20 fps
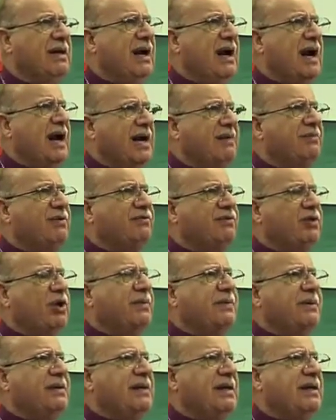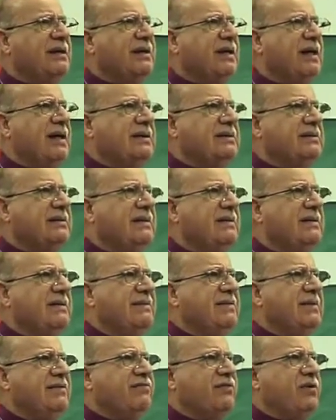I am of the opinion that
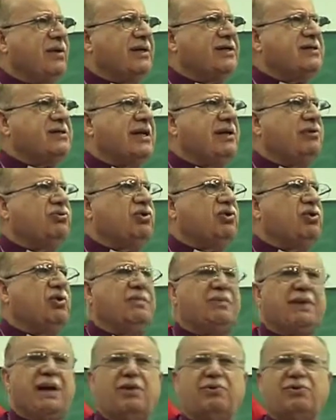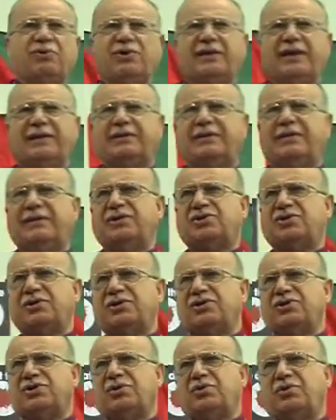for Israel to comply with the United Nations
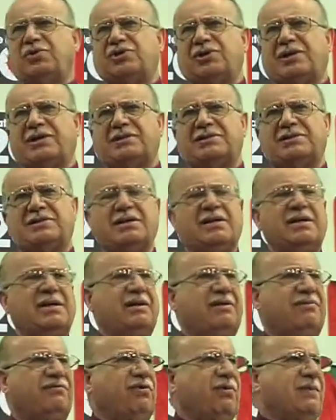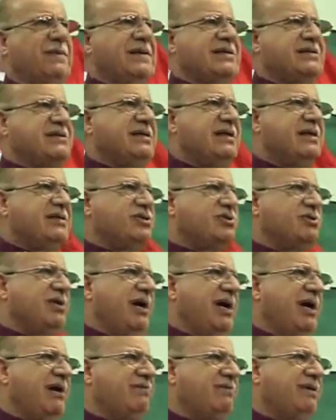resolutions, for Palestinians to
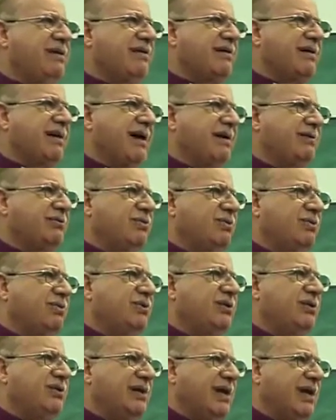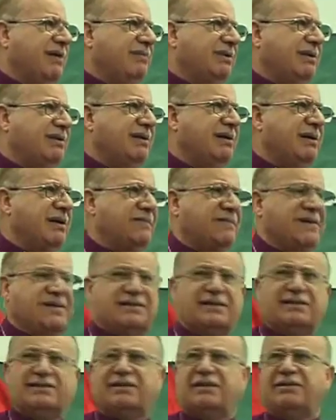have their right to determine their
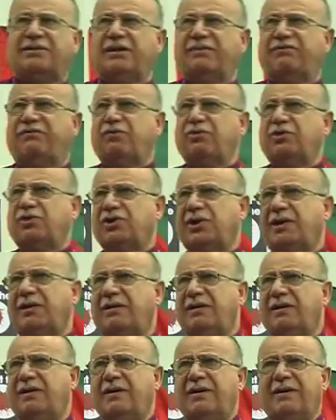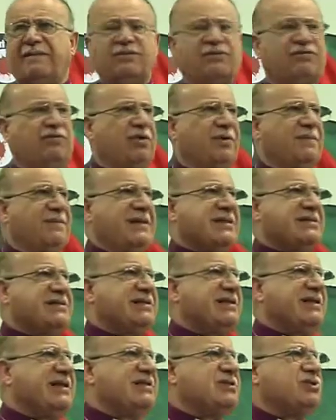present and their future, for
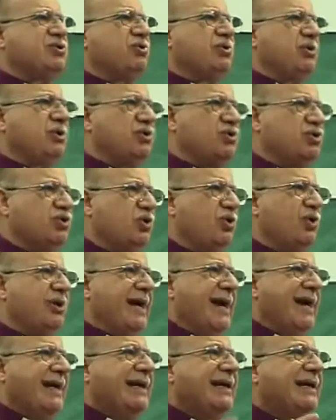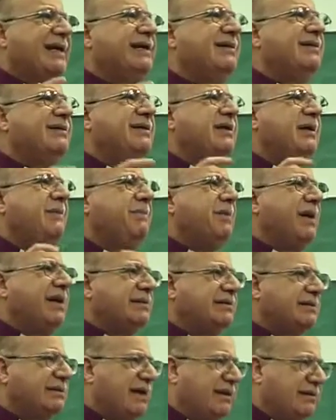Palestinians to enjoy an
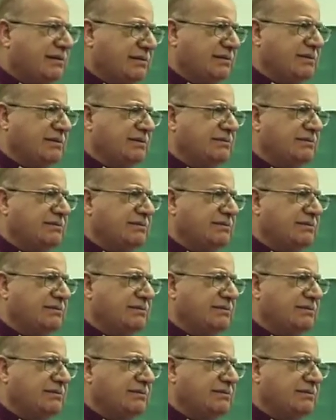independent,